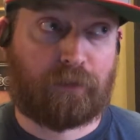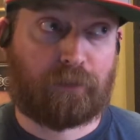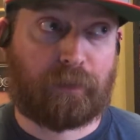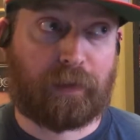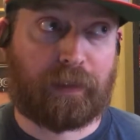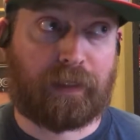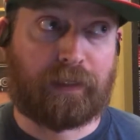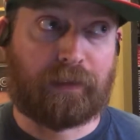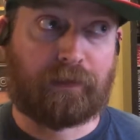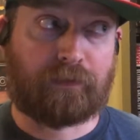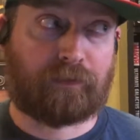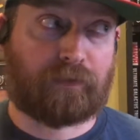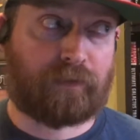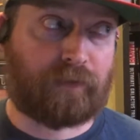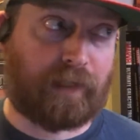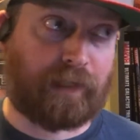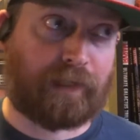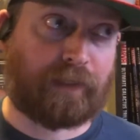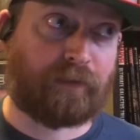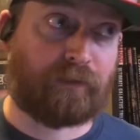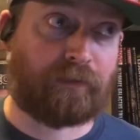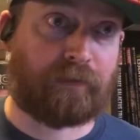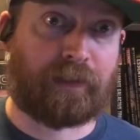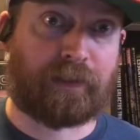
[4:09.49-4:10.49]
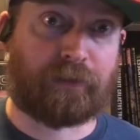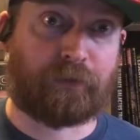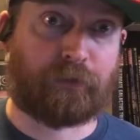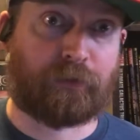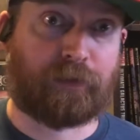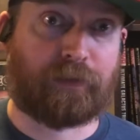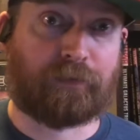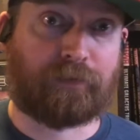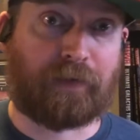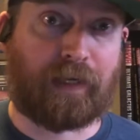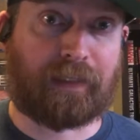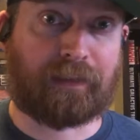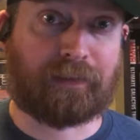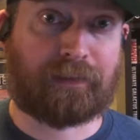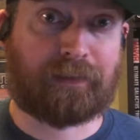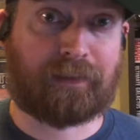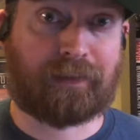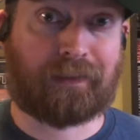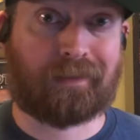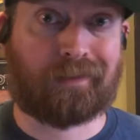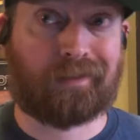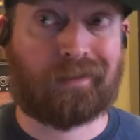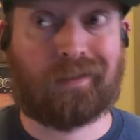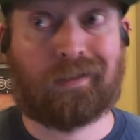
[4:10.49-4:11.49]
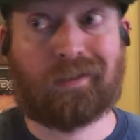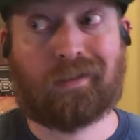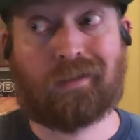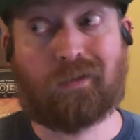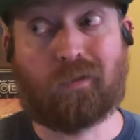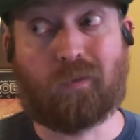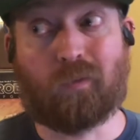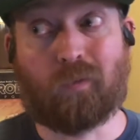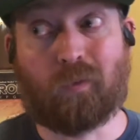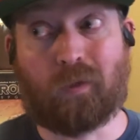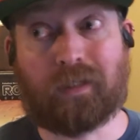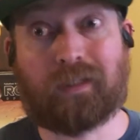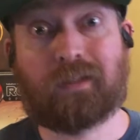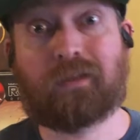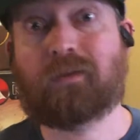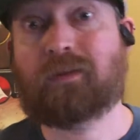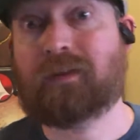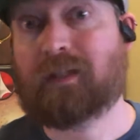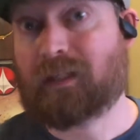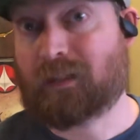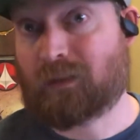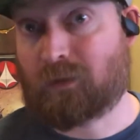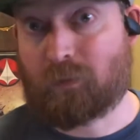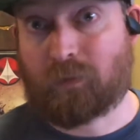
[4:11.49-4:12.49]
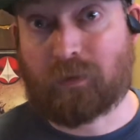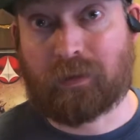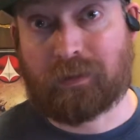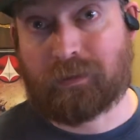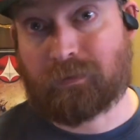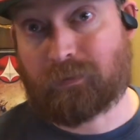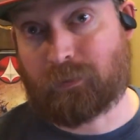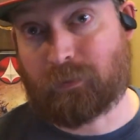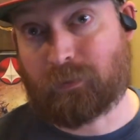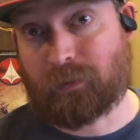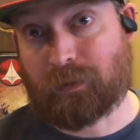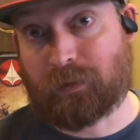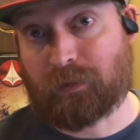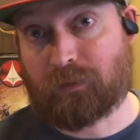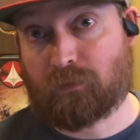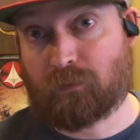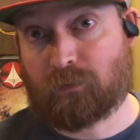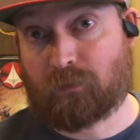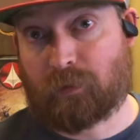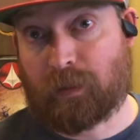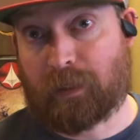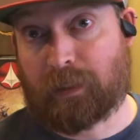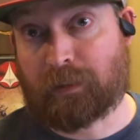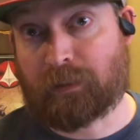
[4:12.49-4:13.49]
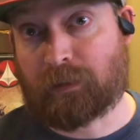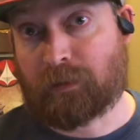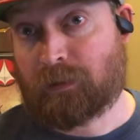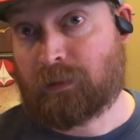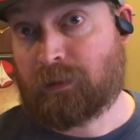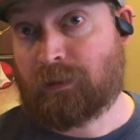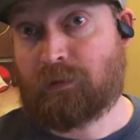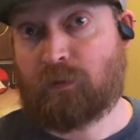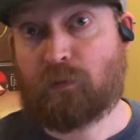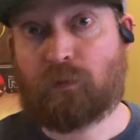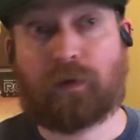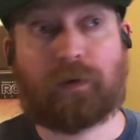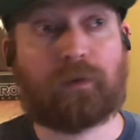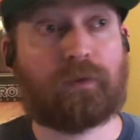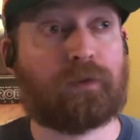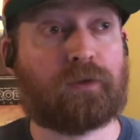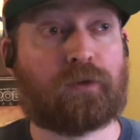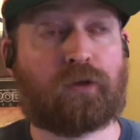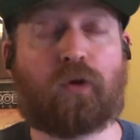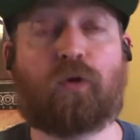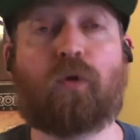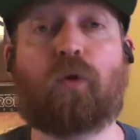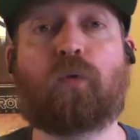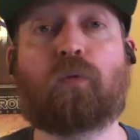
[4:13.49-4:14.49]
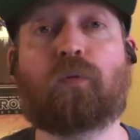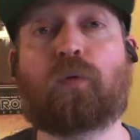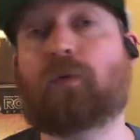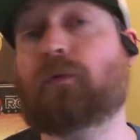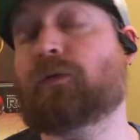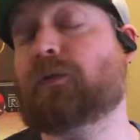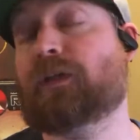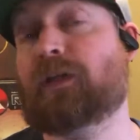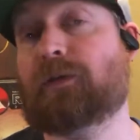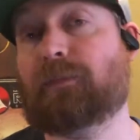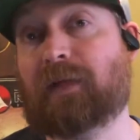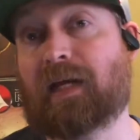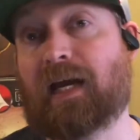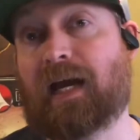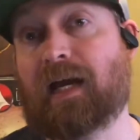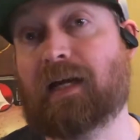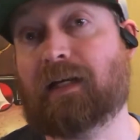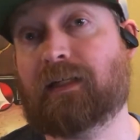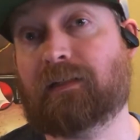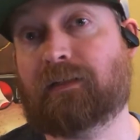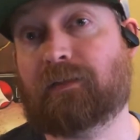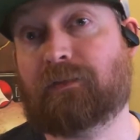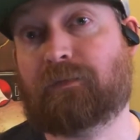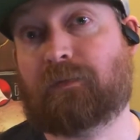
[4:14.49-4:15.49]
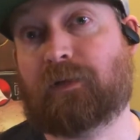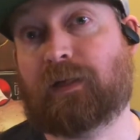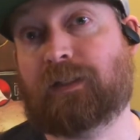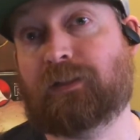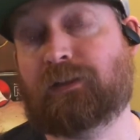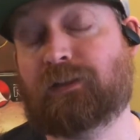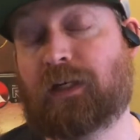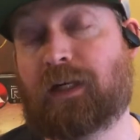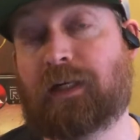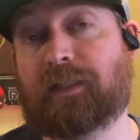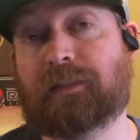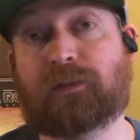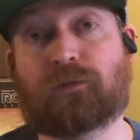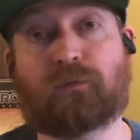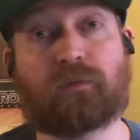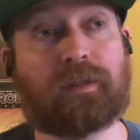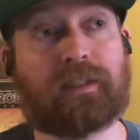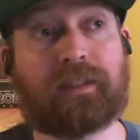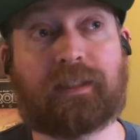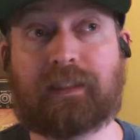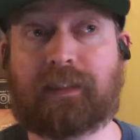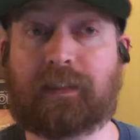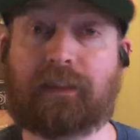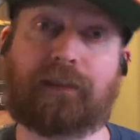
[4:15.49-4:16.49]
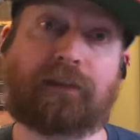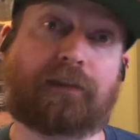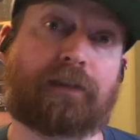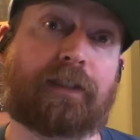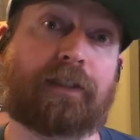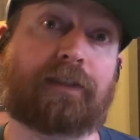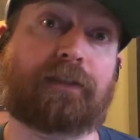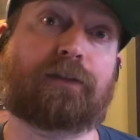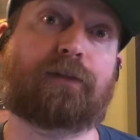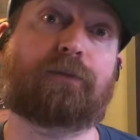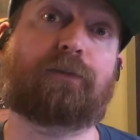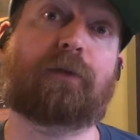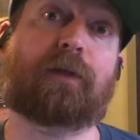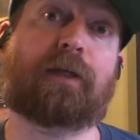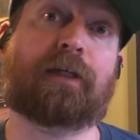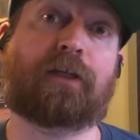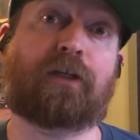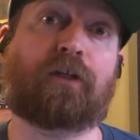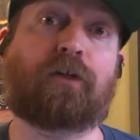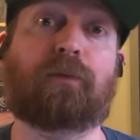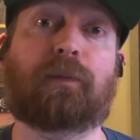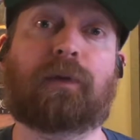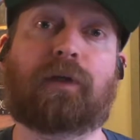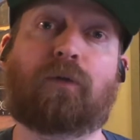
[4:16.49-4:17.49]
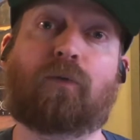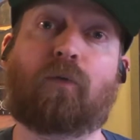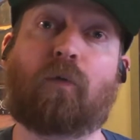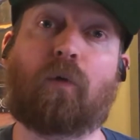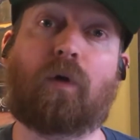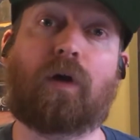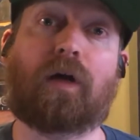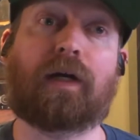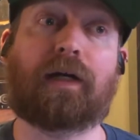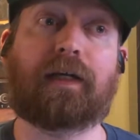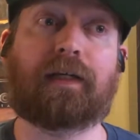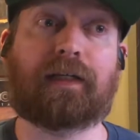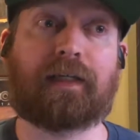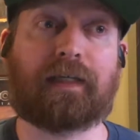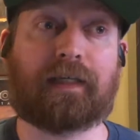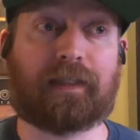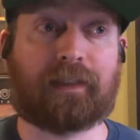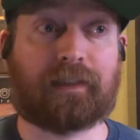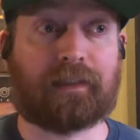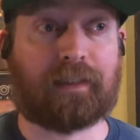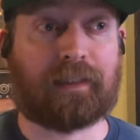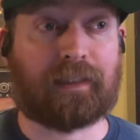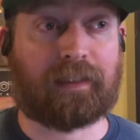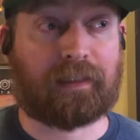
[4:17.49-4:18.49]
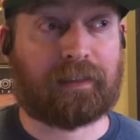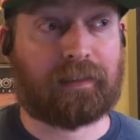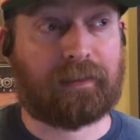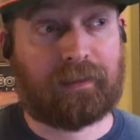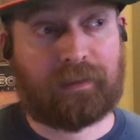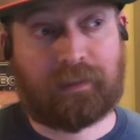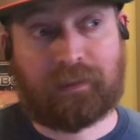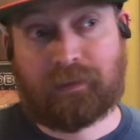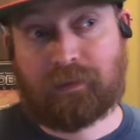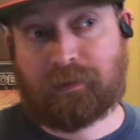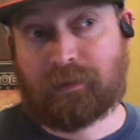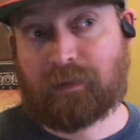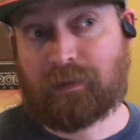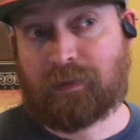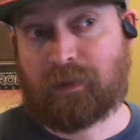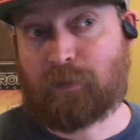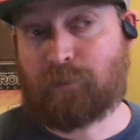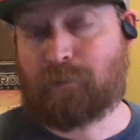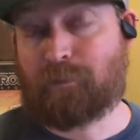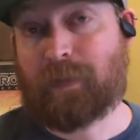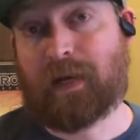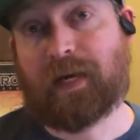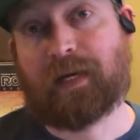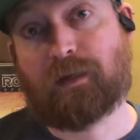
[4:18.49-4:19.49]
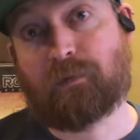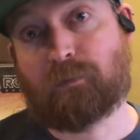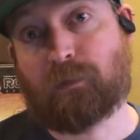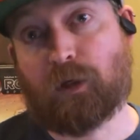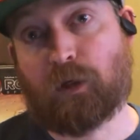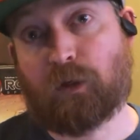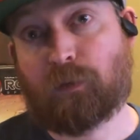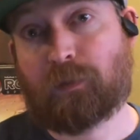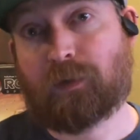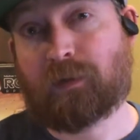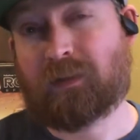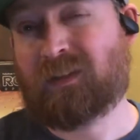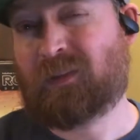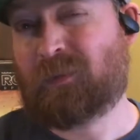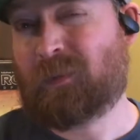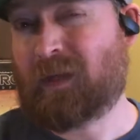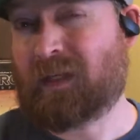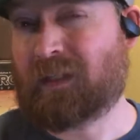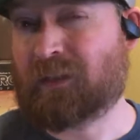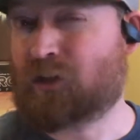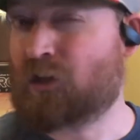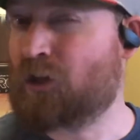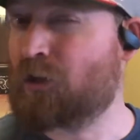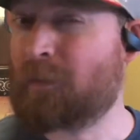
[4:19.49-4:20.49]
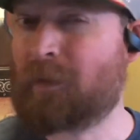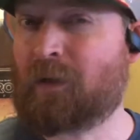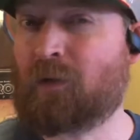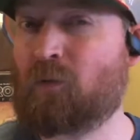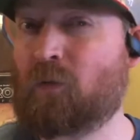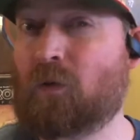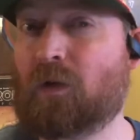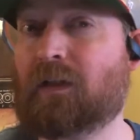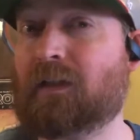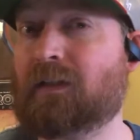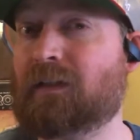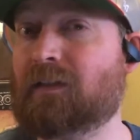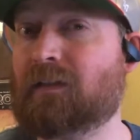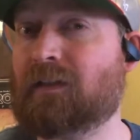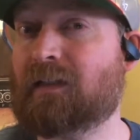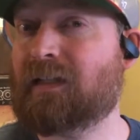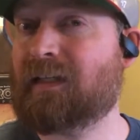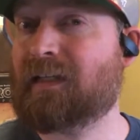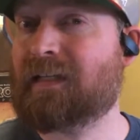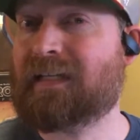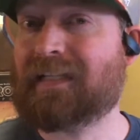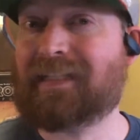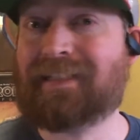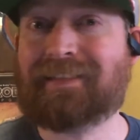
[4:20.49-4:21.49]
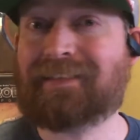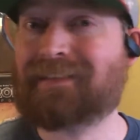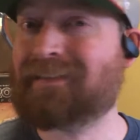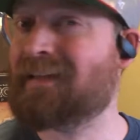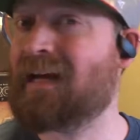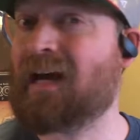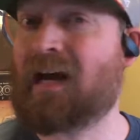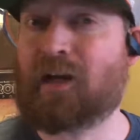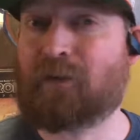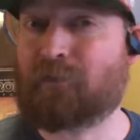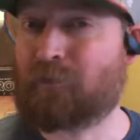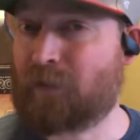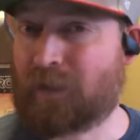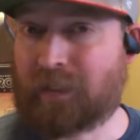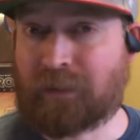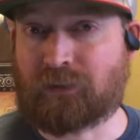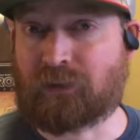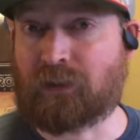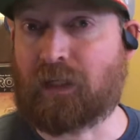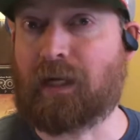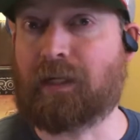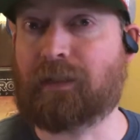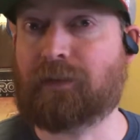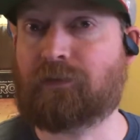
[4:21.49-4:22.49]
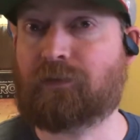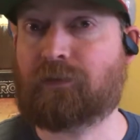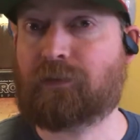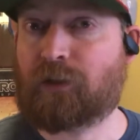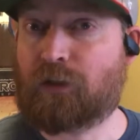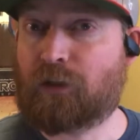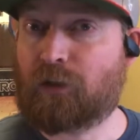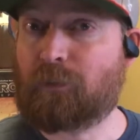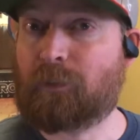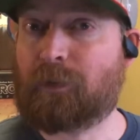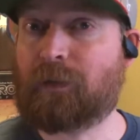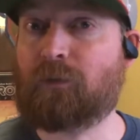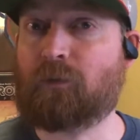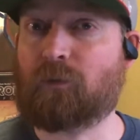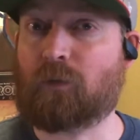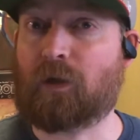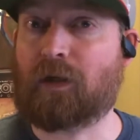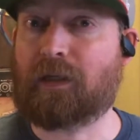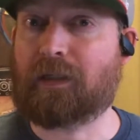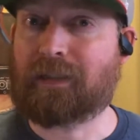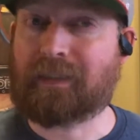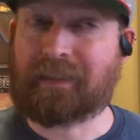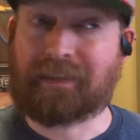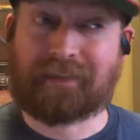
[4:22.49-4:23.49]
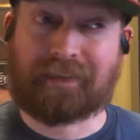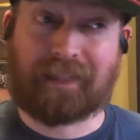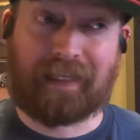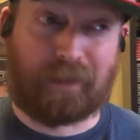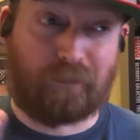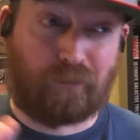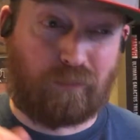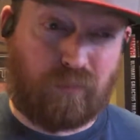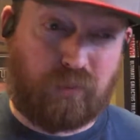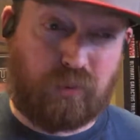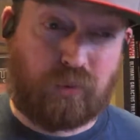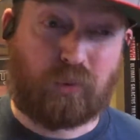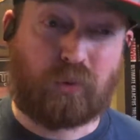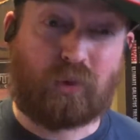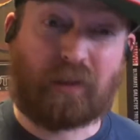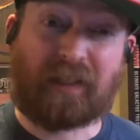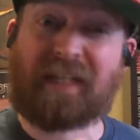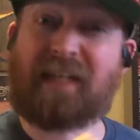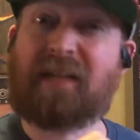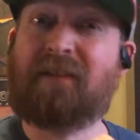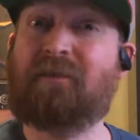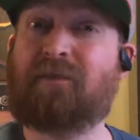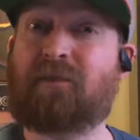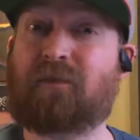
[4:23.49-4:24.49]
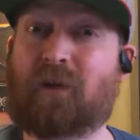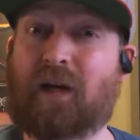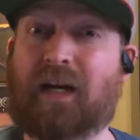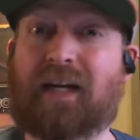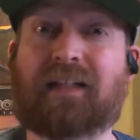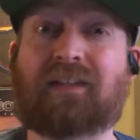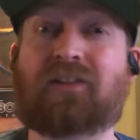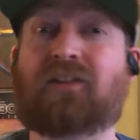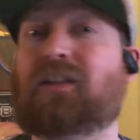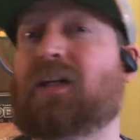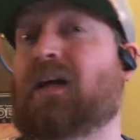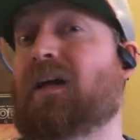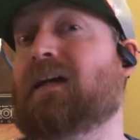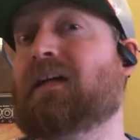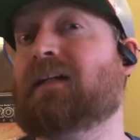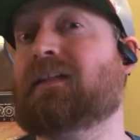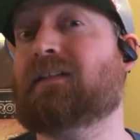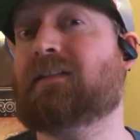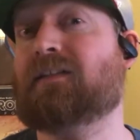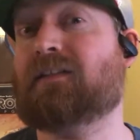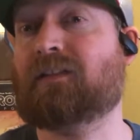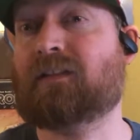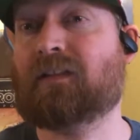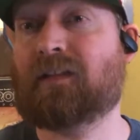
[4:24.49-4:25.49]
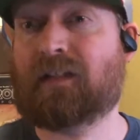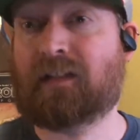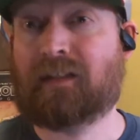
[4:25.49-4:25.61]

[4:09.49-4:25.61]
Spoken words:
But staying on that trend of honesty, we knew that going into it, right? We were told what was going to be added to franchise, and we didn't get a chance to play QB1 in the beta mode. But let's be honest, QB1 is not franchise. QB1 is a pre-franchise